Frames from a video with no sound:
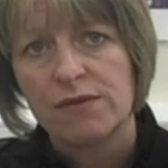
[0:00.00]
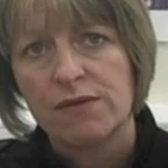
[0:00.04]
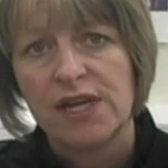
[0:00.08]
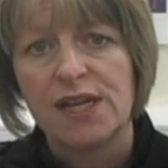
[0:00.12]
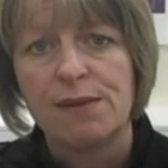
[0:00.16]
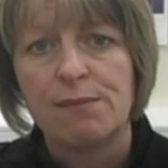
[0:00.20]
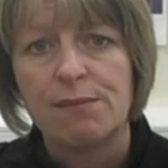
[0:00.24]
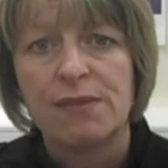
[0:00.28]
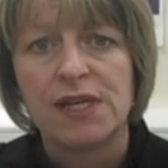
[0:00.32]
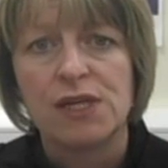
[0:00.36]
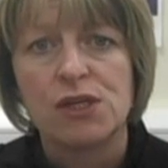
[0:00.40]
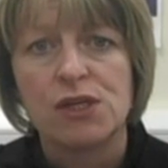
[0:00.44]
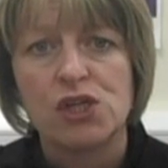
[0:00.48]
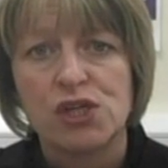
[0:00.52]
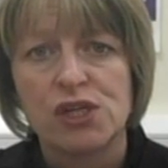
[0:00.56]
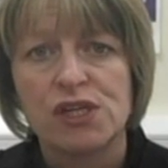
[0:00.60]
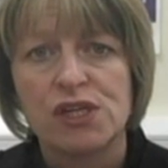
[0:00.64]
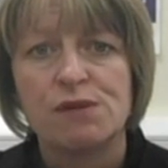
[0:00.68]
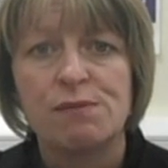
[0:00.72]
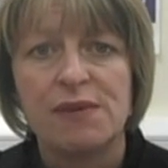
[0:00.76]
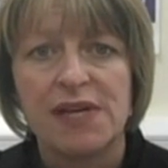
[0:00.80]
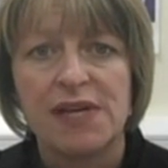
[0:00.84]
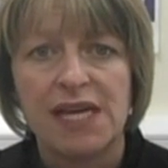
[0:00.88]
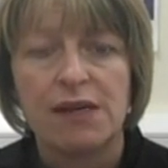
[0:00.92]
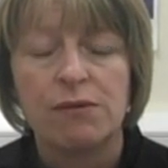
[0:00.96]
really be,
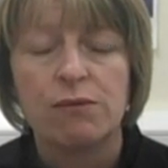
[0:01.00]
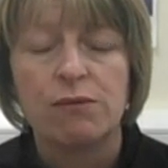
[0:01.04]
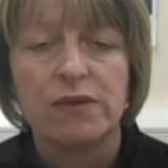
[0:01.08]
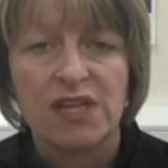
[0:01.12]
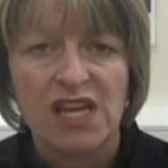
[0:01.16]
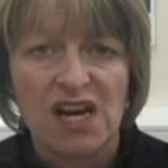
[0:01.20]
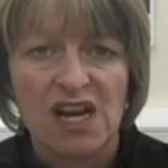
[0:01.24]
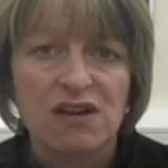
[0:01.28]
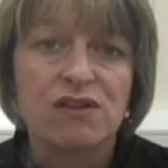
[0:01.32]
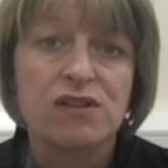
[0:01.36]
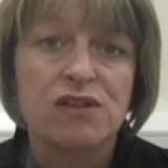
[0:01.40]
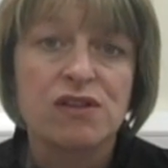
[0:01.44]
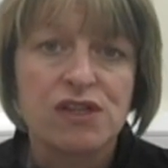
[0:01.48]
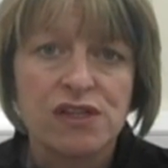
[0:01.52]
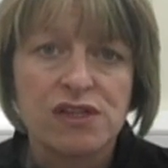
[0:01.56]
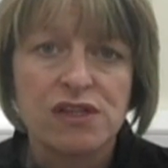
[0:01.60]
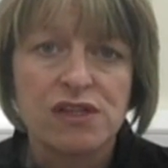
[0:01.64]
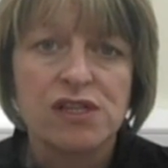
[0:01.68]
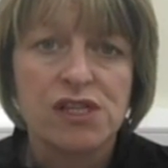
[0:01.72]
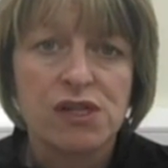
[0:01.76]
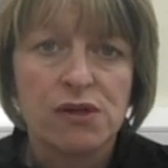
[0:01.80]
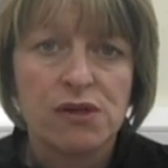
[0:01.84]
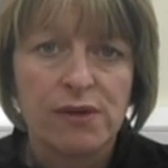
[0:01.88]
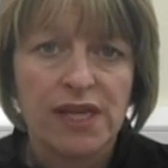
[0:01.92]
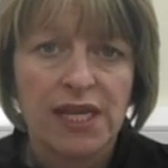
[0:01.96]
should be with youngsters
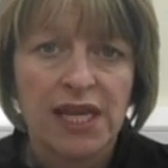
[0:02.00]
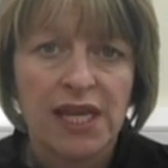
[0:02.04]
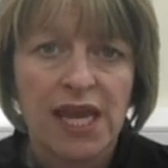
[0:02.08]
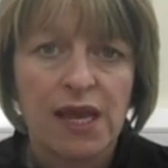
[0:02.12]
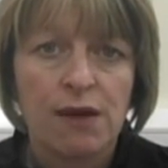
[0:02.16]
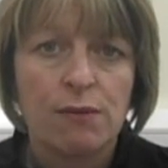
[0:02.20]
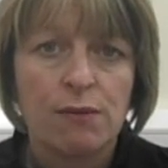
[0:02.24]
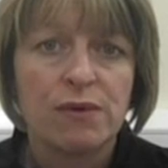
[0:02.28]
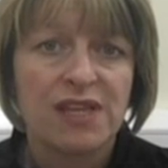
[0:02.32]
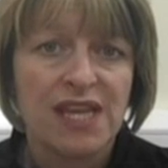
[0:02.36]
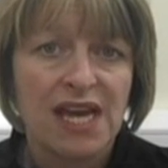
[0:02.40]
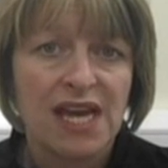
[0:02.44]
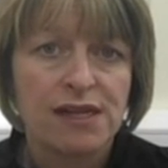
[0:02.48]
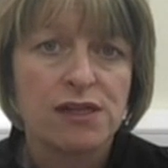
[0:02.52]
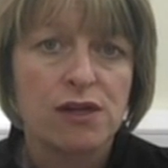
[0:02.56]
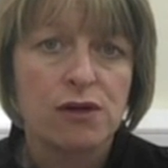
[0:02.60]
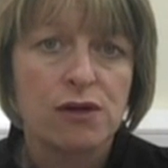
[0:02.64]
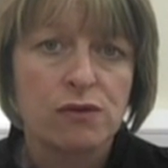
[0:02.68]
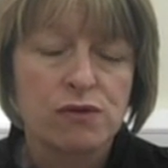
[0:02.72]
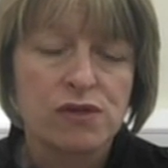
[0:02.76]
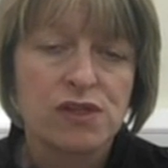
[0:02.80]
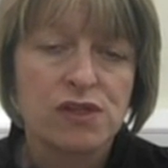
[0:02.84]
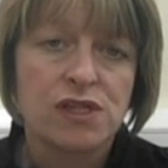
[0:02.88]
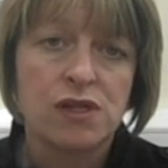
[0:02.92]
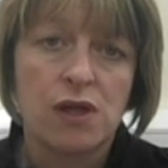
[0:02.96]
doing it, with
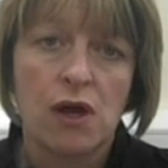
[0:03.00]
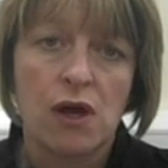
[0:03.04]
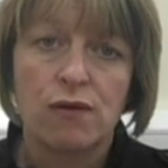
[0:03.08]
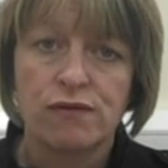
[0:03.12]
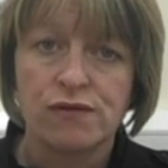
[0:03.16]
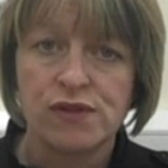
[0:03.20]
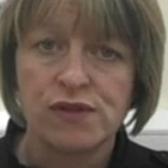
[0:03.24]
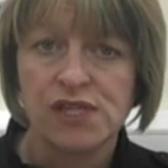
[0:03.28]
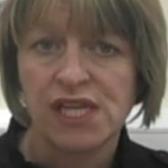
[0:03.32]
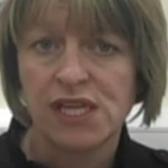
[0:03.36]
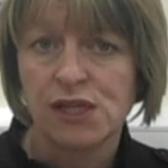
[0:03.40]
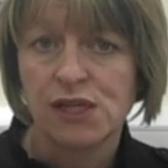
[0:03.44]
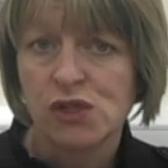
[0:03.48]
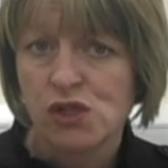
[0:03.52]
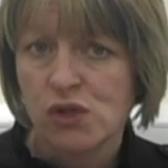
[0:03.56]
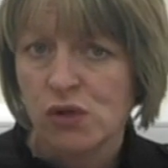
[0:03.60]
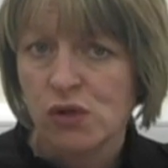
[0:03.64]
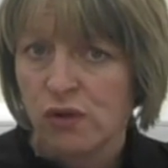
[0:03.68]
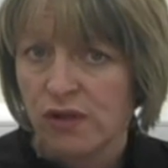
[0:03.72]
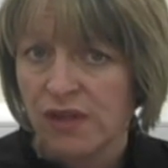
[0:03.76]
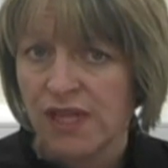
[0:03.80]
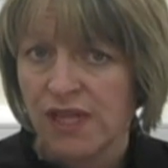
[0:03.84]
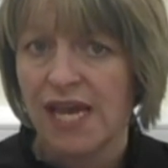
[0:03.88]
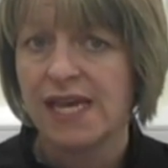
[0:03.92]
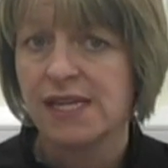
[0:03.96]
adults to obviously
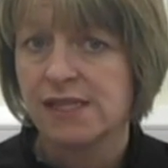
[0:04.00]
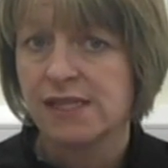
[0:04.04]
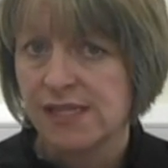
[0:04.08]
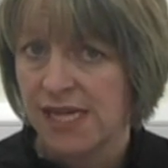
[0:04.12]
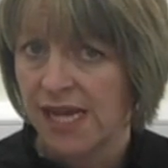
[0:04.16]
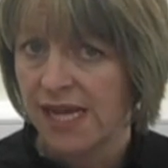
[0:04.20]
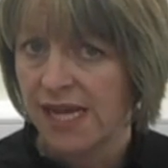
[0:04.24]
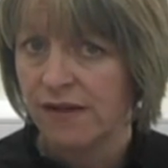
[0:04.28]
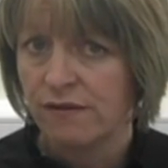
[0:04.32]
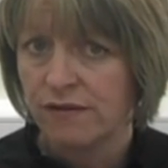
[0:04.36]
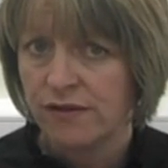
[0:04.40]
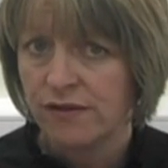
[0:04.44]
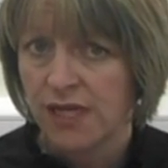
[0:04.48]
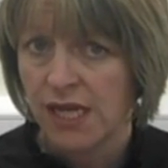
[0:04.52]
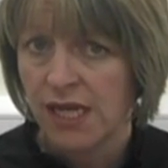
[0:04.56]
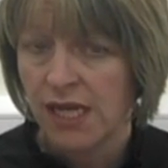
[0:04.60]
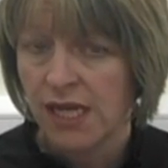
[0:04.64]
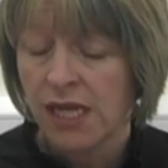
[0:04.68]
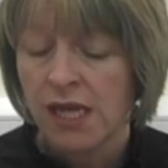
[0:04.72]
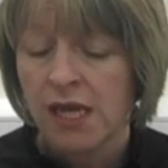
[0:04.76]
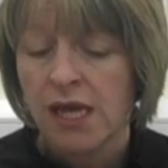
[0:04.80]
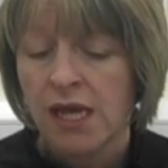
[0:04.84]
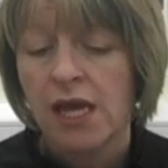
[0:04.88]
ensure their safety.